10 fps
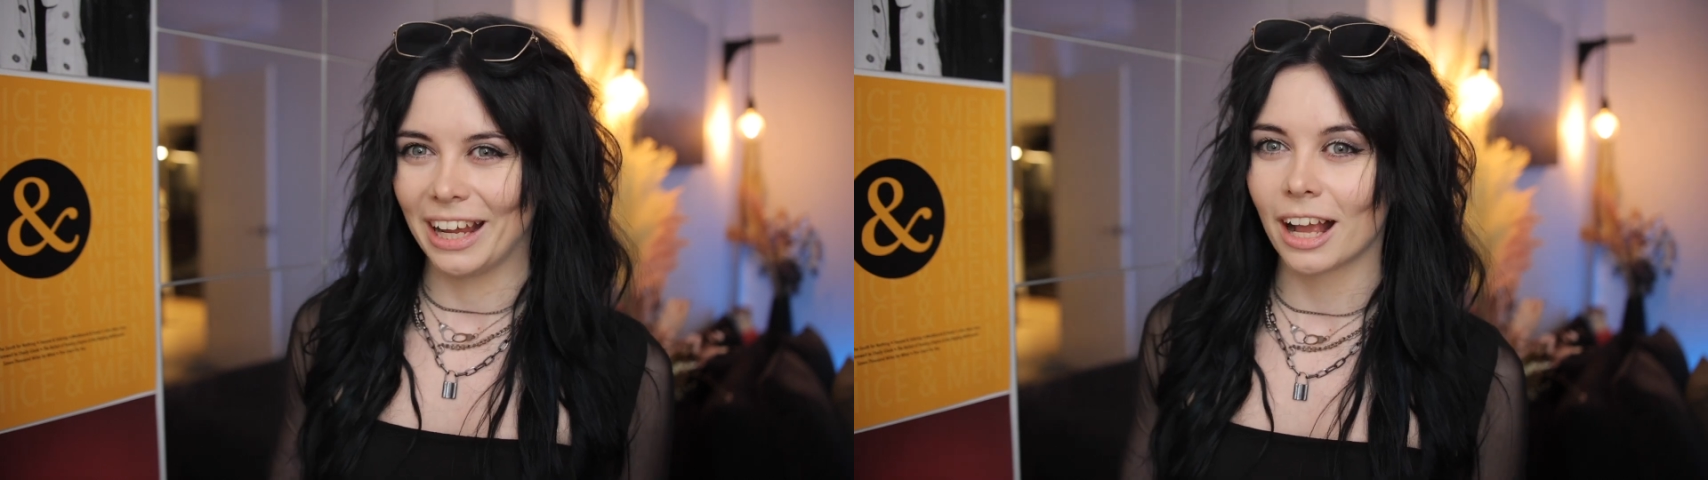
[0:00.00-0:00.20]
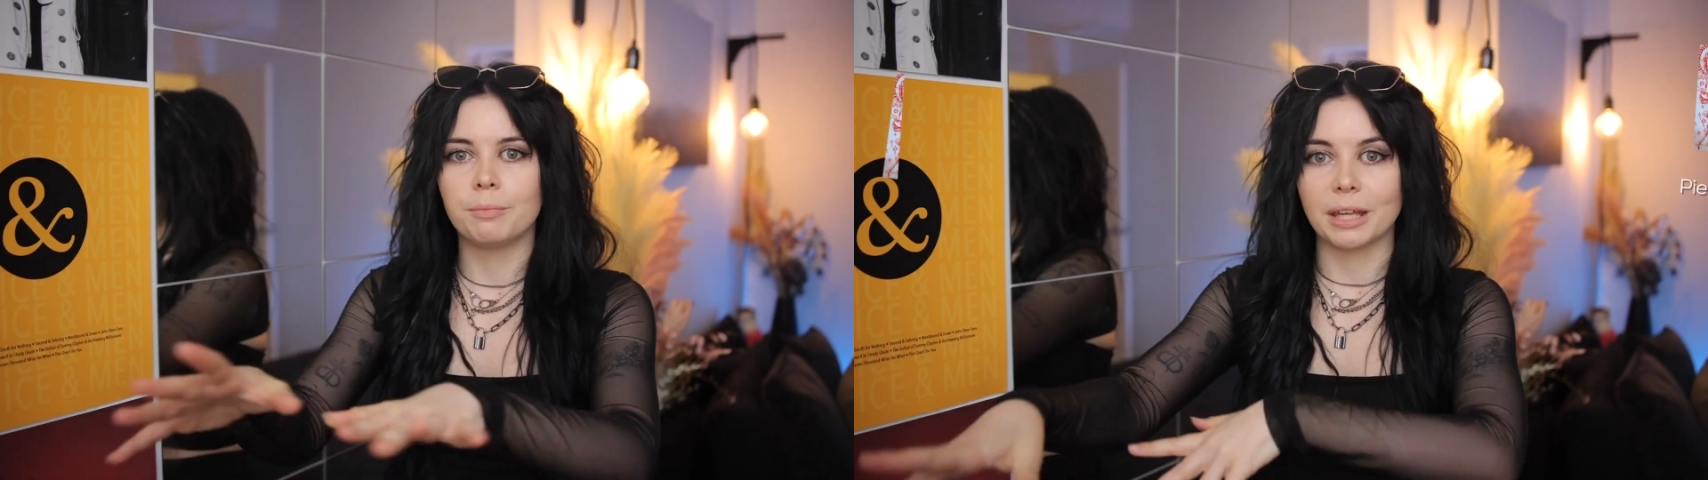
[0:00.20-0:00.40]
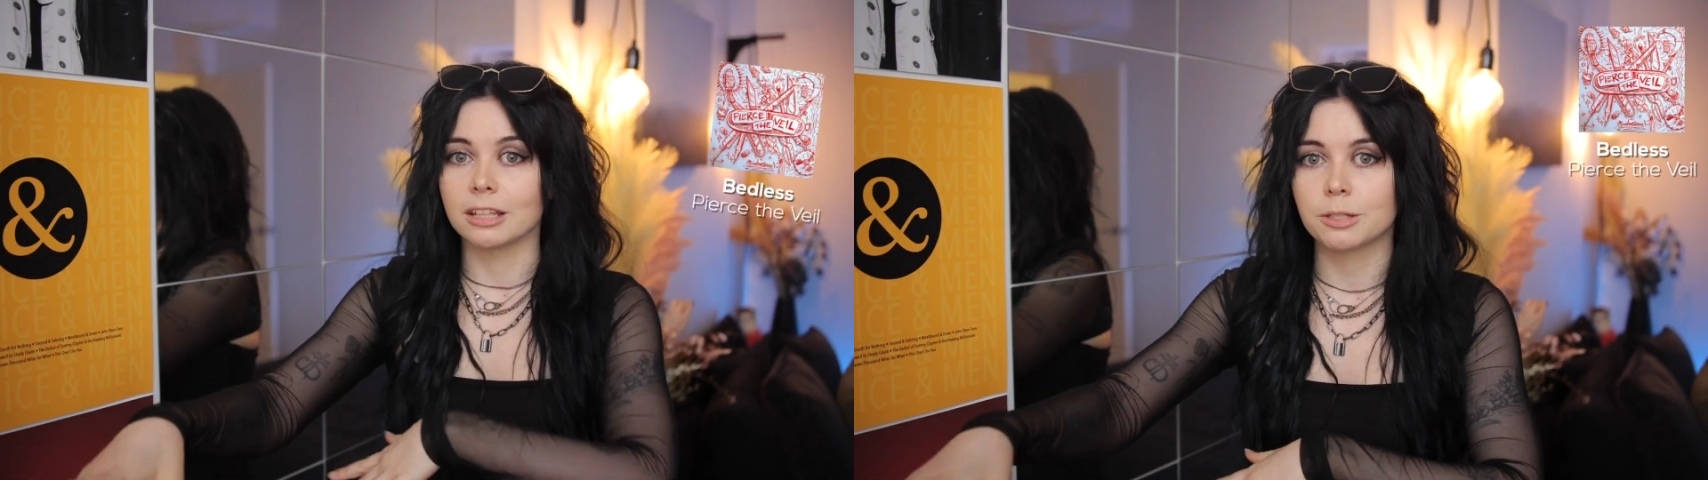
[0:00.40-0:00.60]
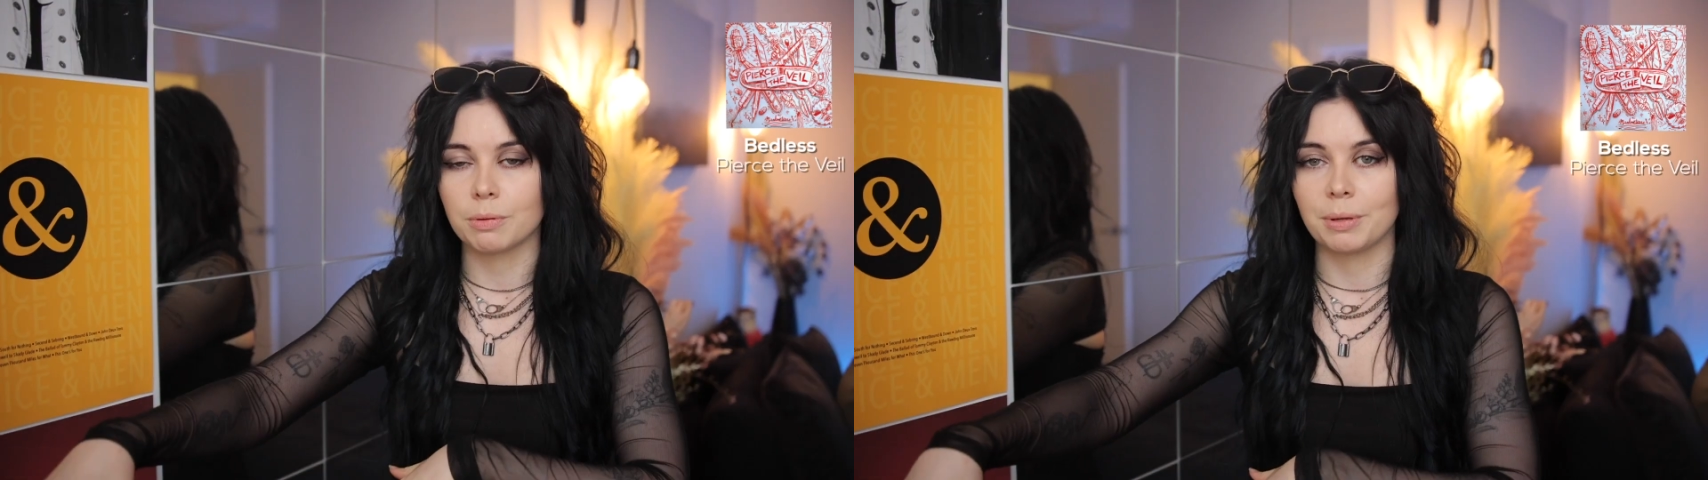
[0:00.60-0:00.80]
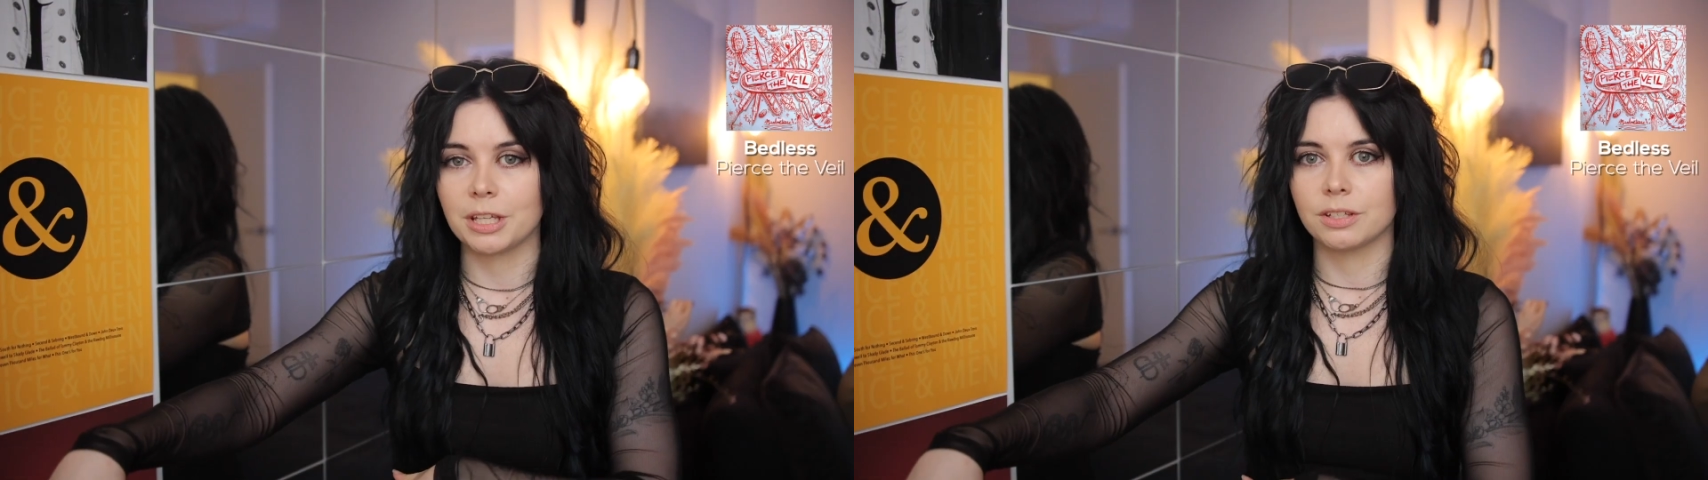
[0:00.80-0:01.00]
I mean, Bedless
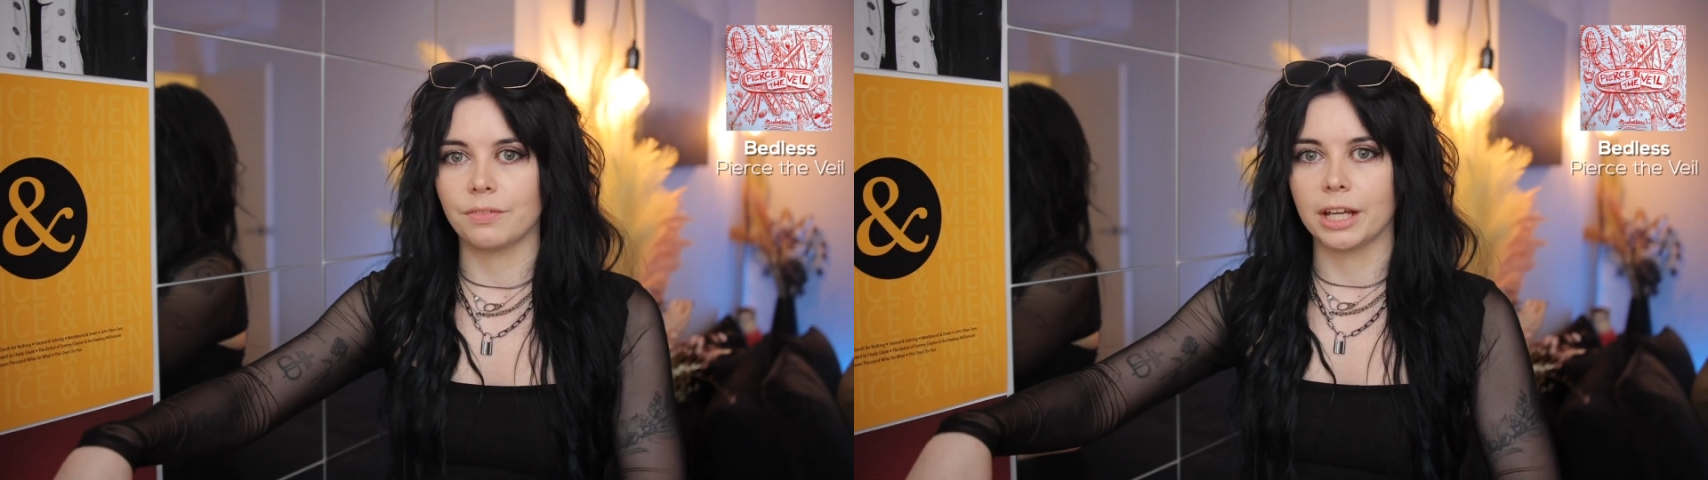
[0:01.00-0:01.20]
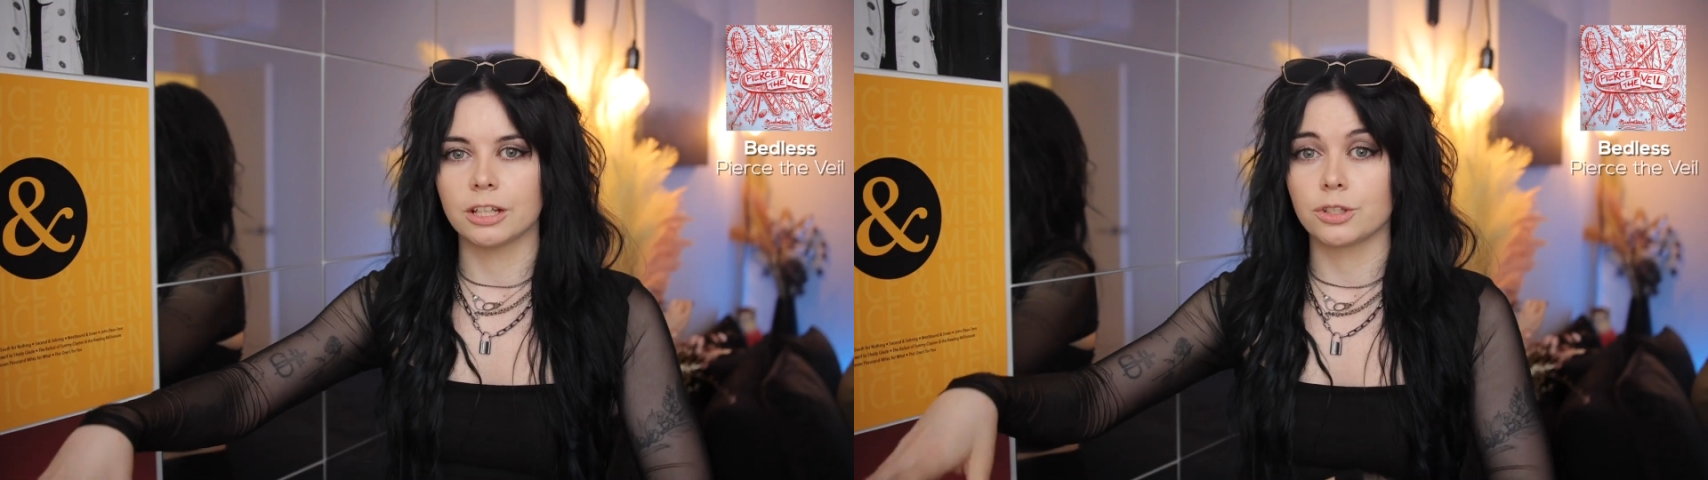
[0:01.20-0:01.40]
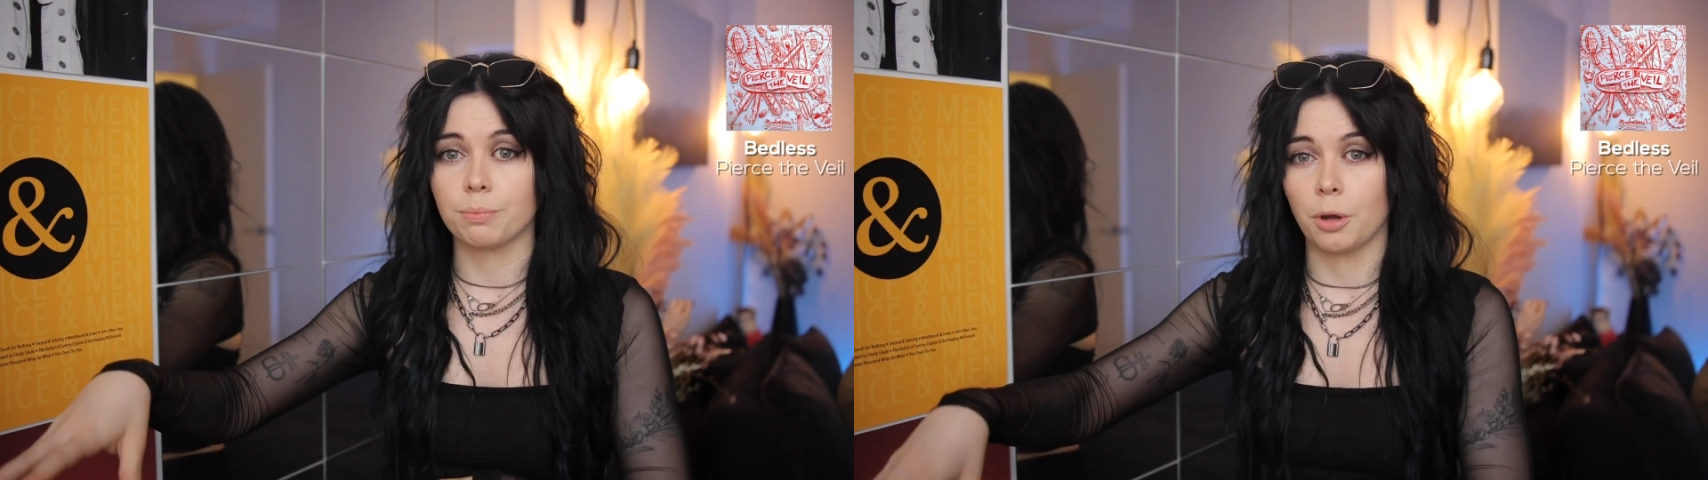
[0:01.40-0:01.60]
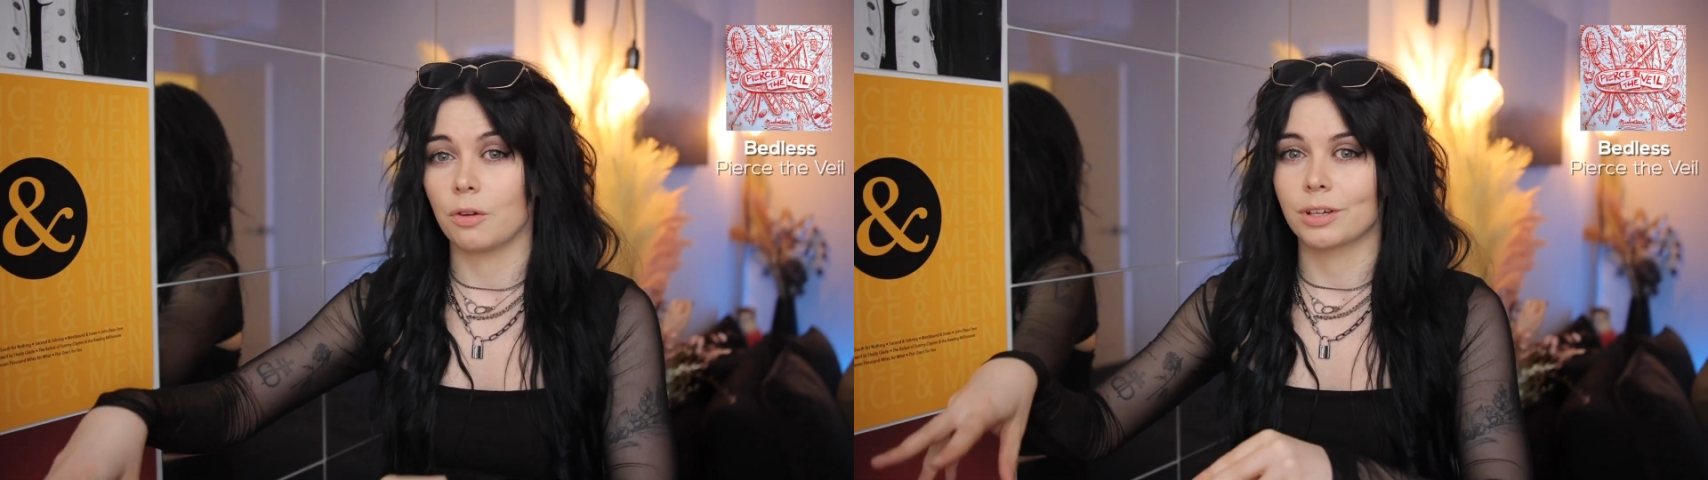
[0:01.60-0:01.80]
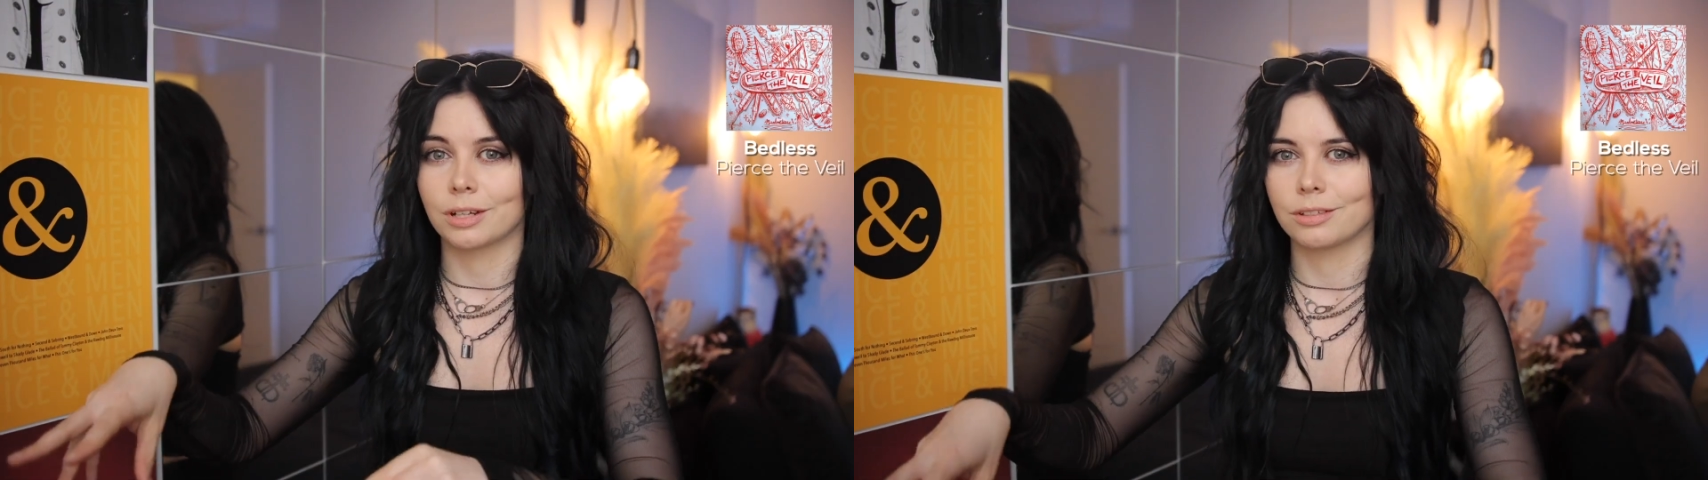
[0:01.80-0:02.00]
by Pierre Surveil is the
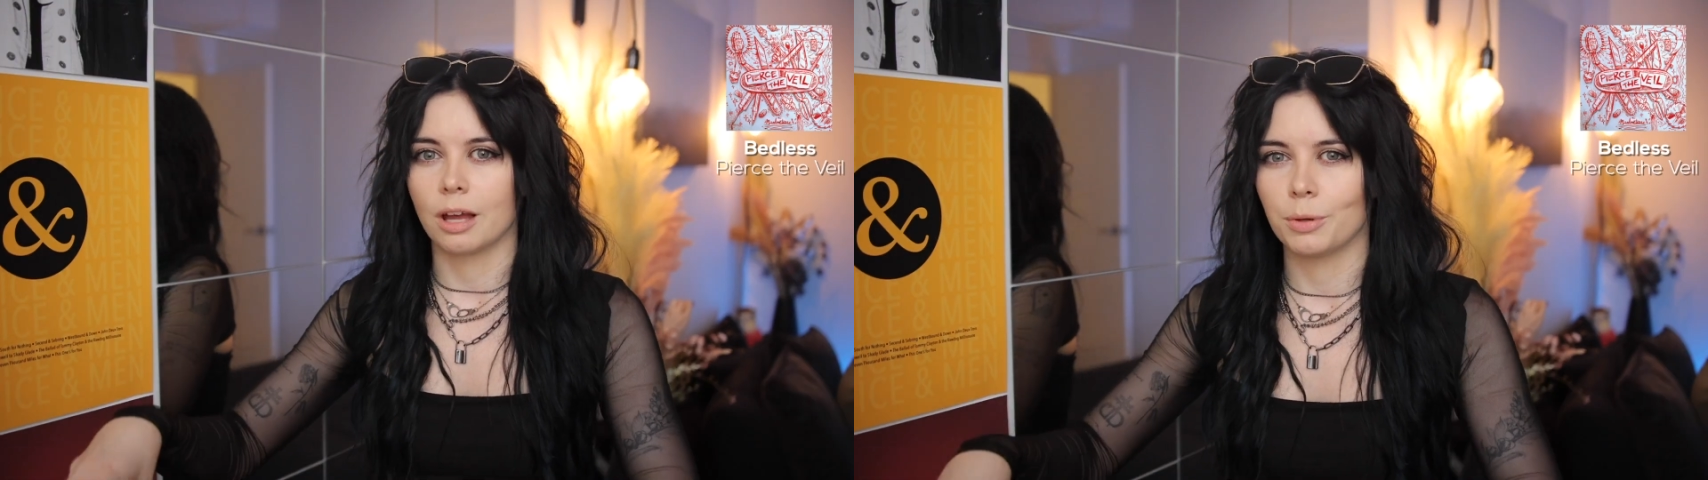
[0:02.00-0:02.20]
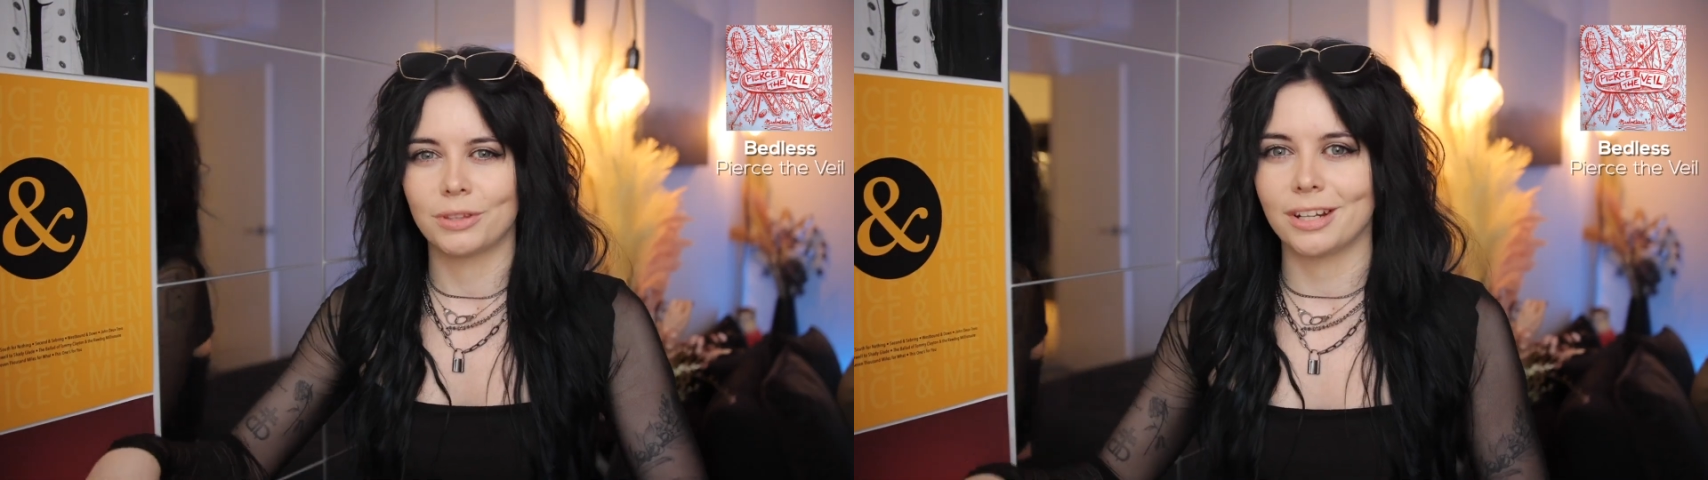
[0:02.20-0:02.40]
perfect example